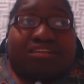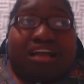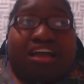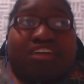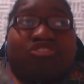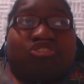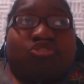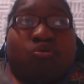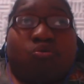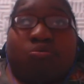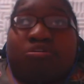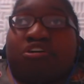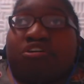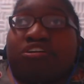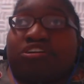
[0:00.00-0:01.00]
I
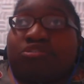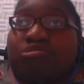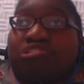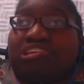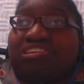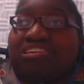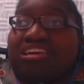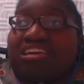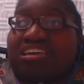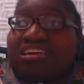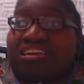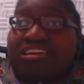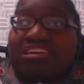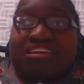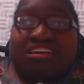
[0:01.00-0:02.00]
don't
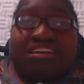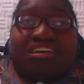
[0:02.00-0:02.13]
understand.